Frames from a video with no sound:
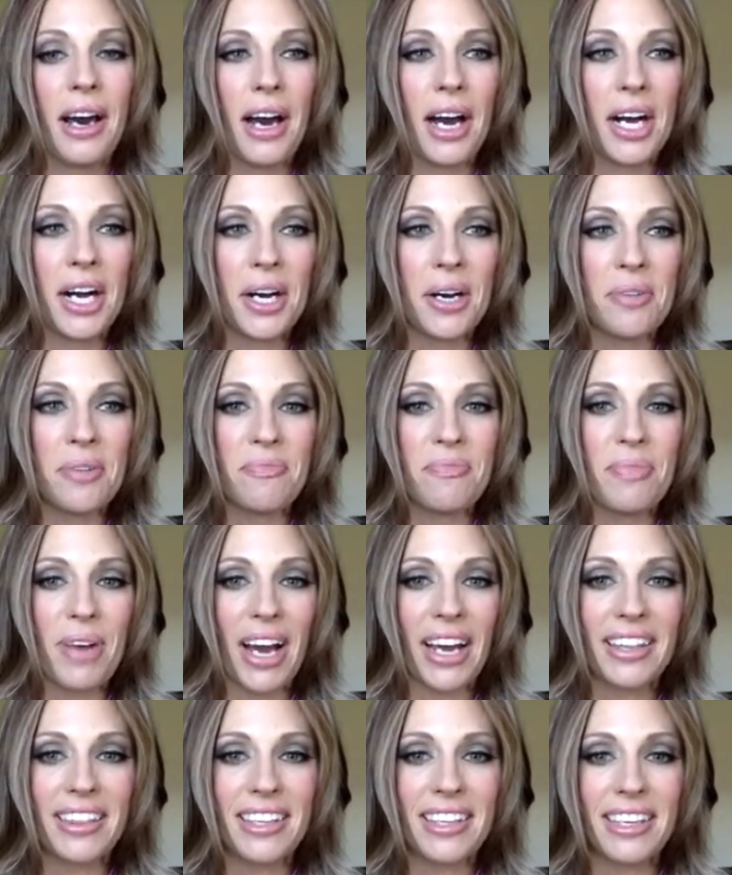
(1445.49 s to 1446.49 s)
Um,
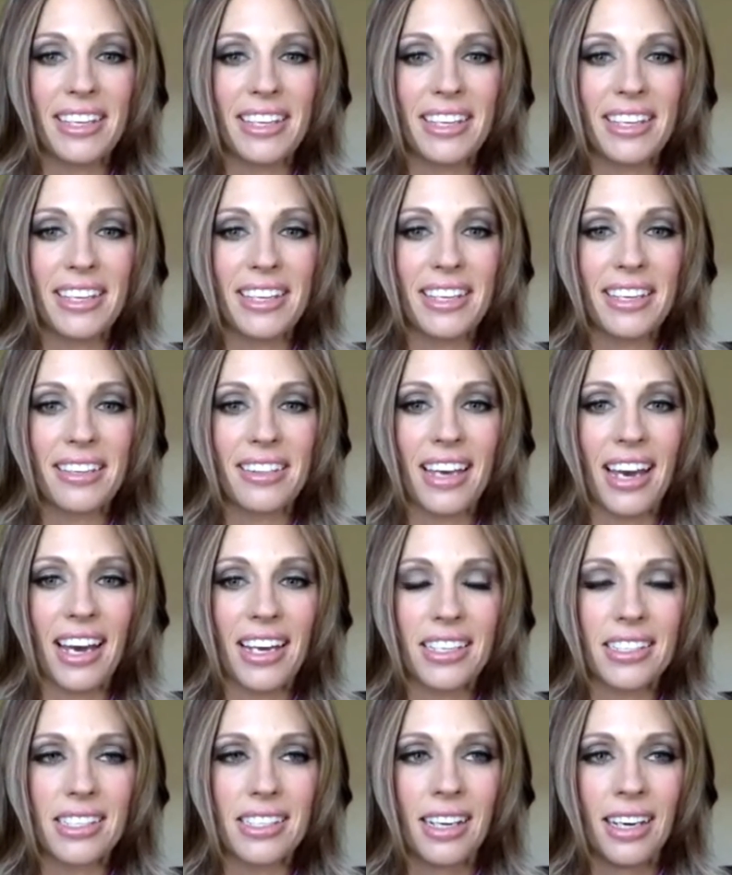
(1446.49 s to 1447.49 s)
I think
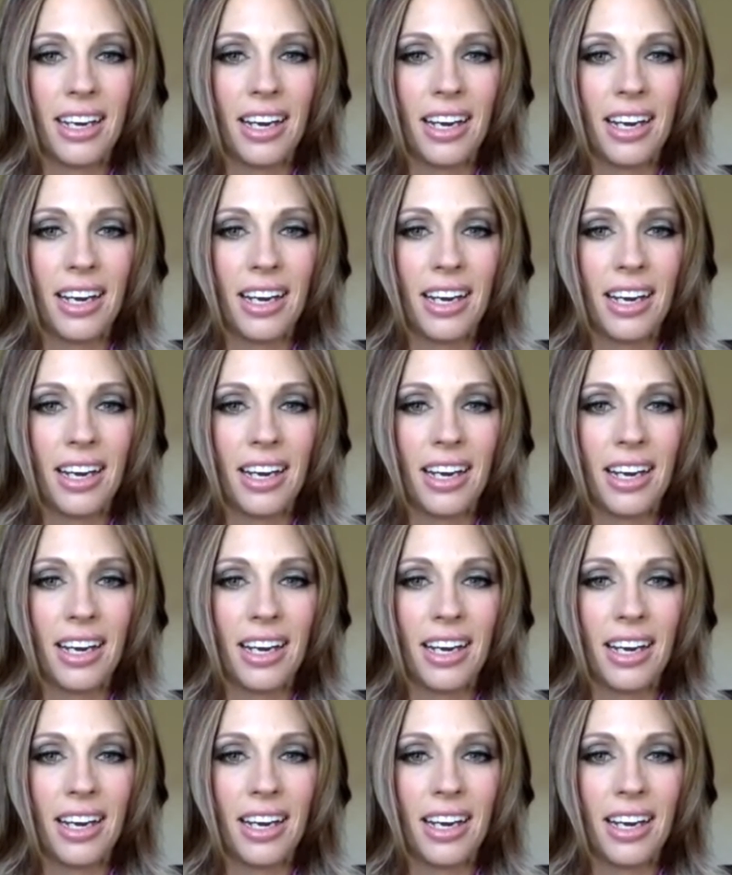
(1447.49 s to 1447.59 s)
that